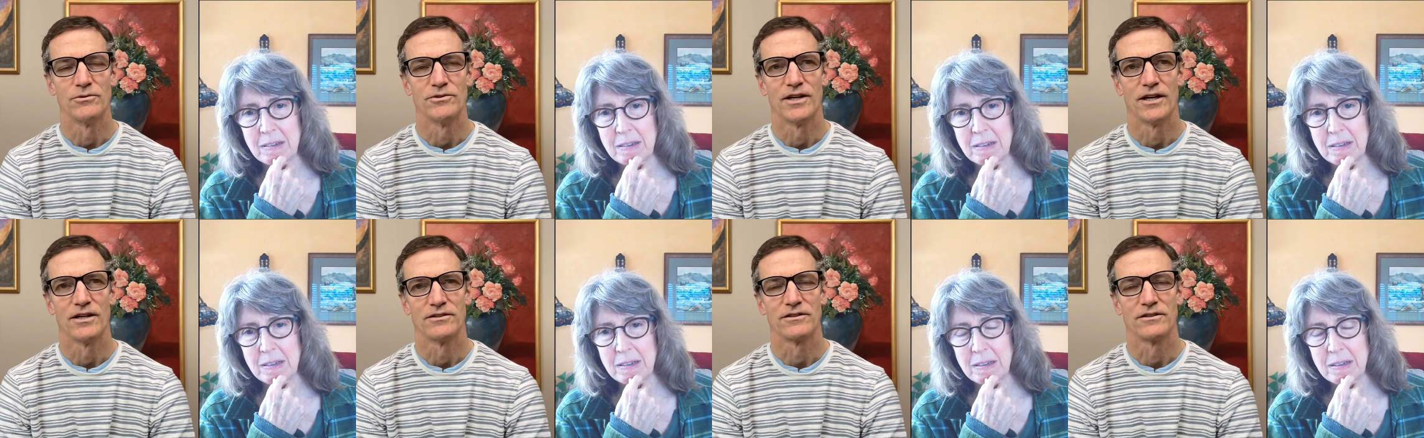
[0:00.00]

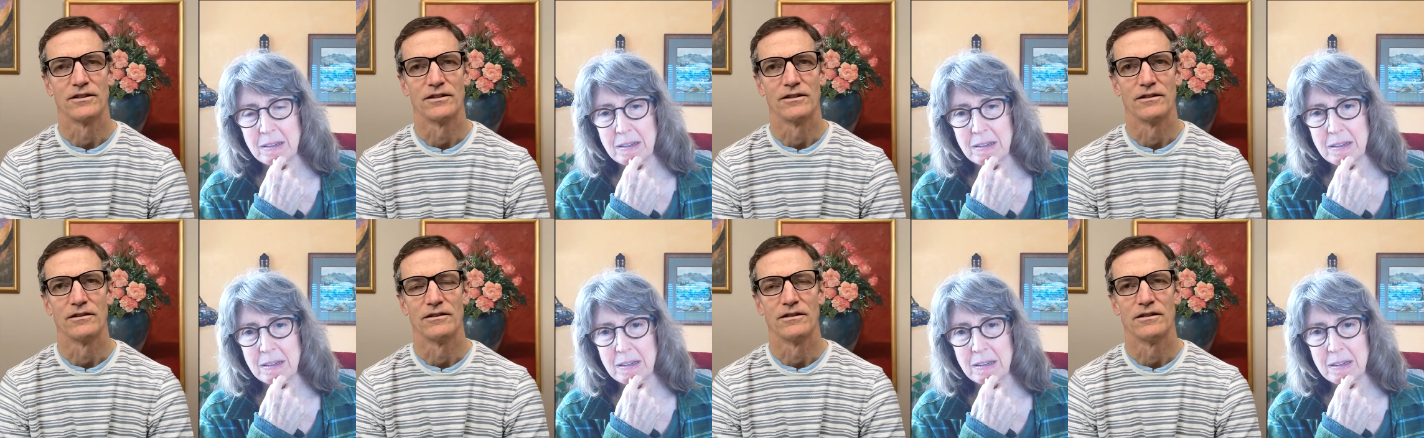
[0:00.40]

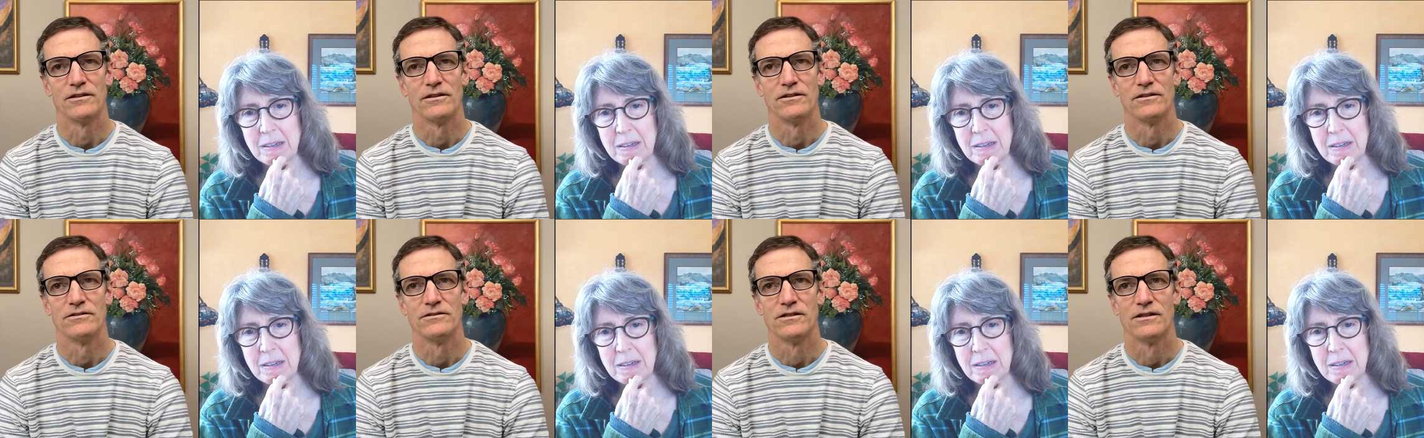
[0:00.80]
Speaker 1: asking
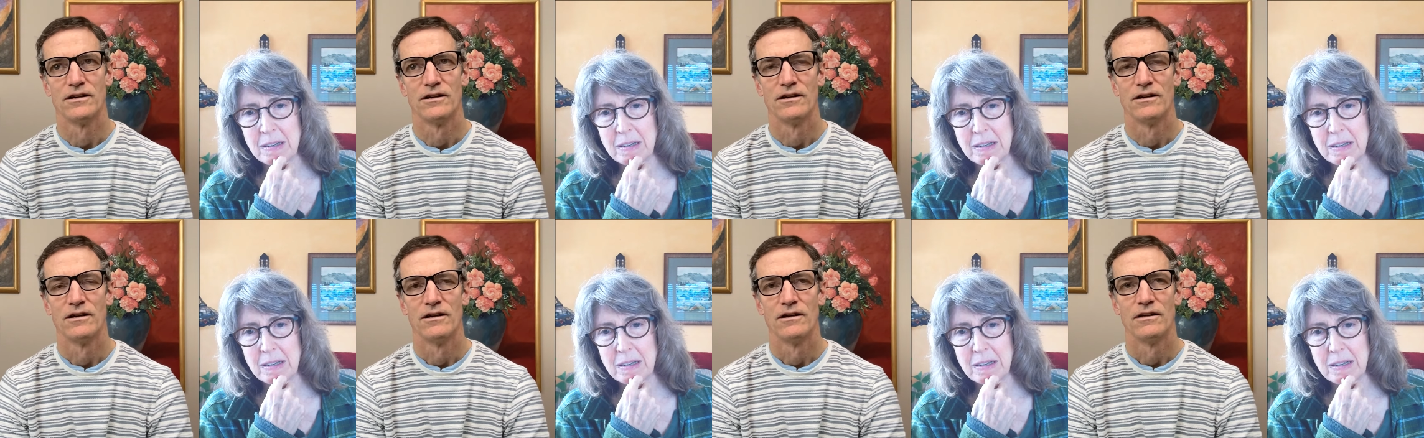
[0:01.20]
is,
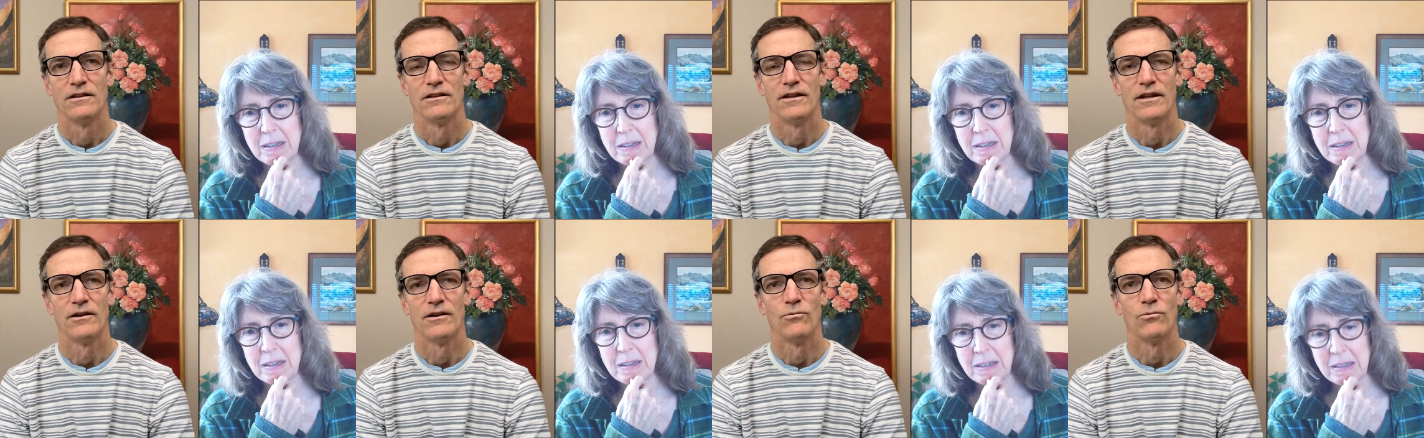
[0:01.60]

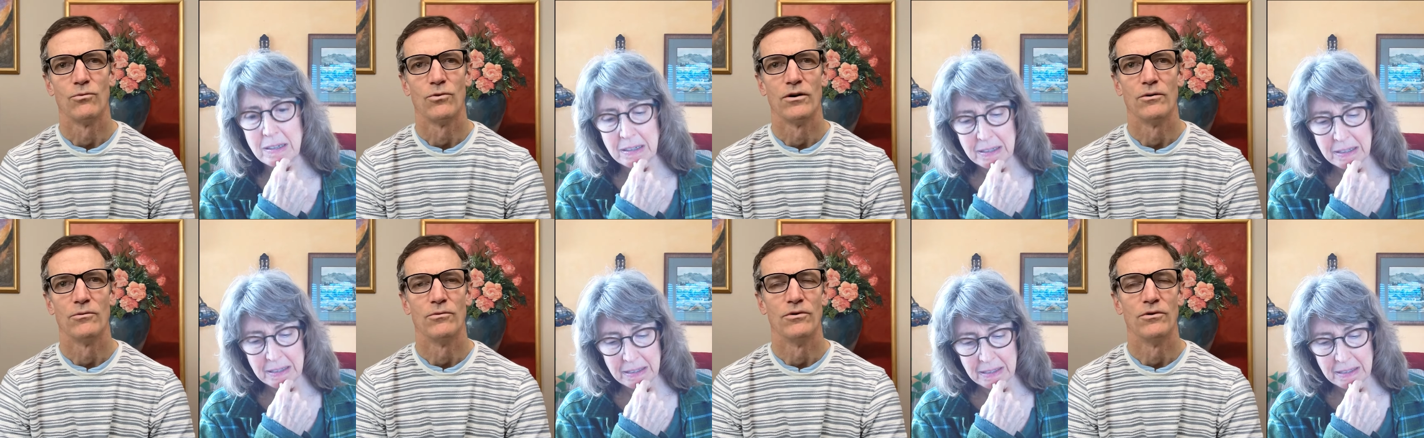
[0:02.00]
then
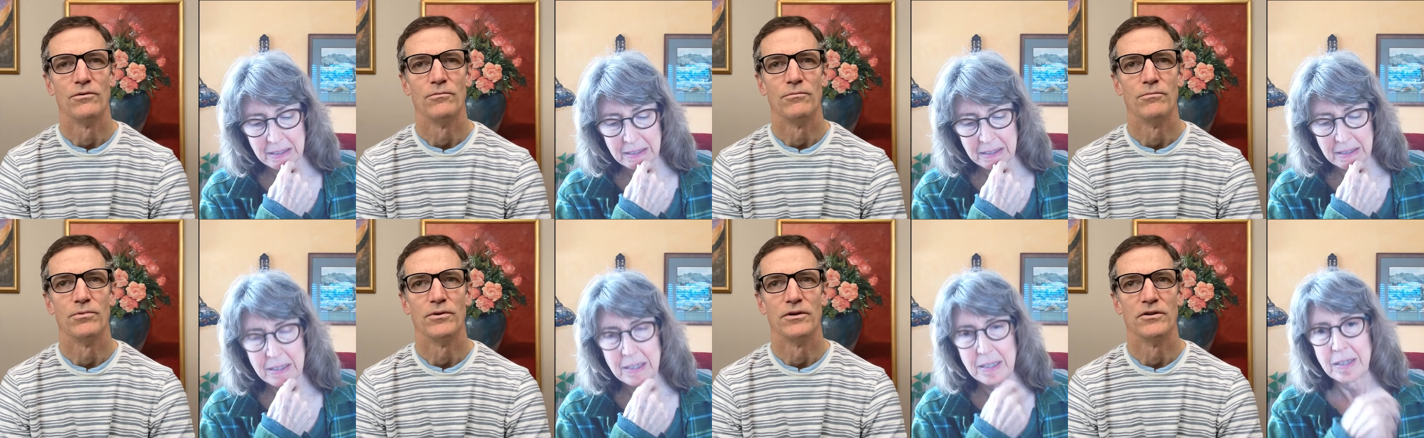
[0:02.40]
what would
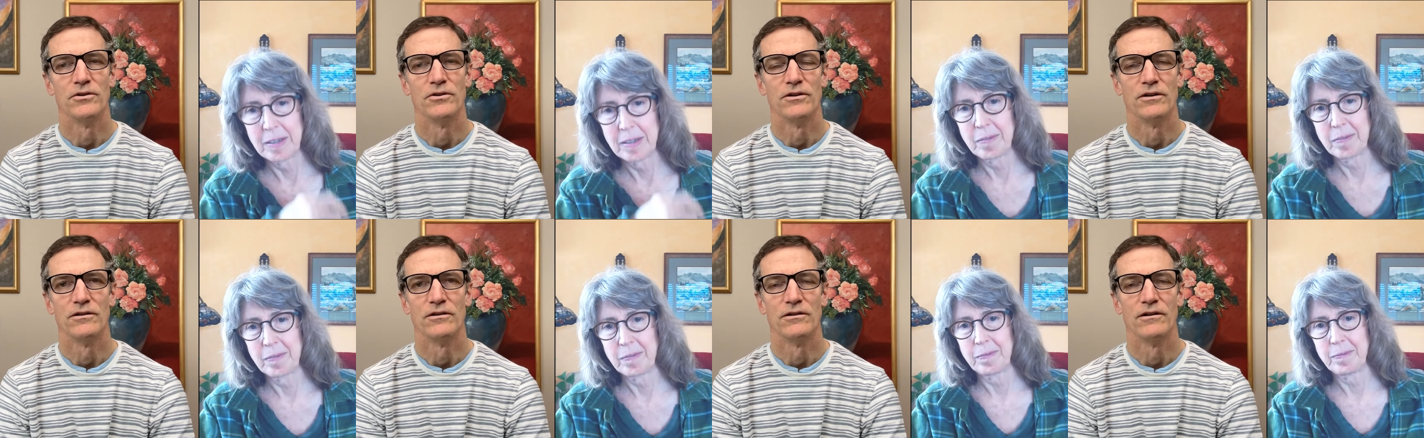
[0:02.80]
be
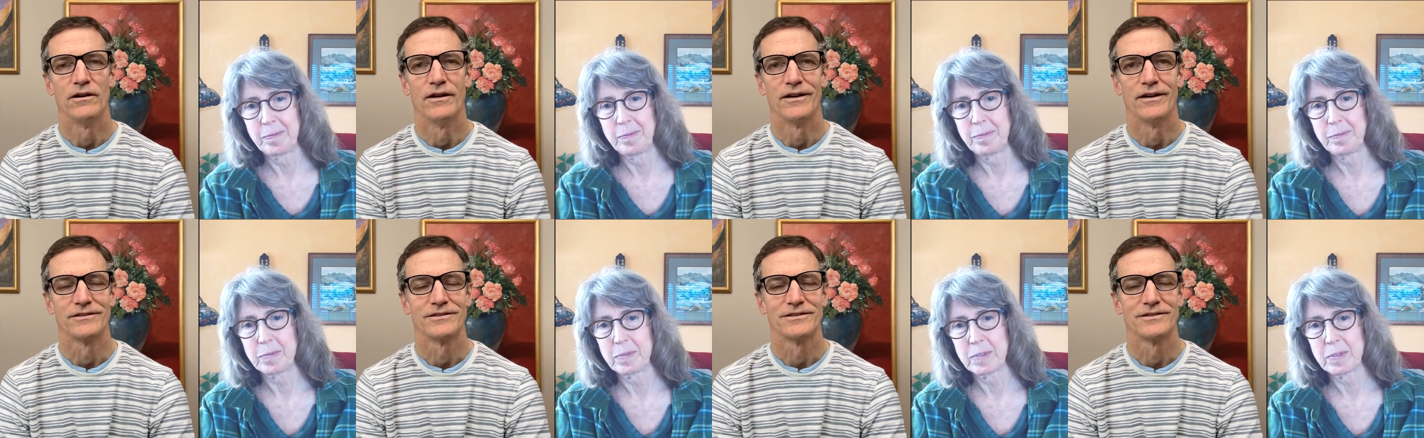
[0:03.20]
your next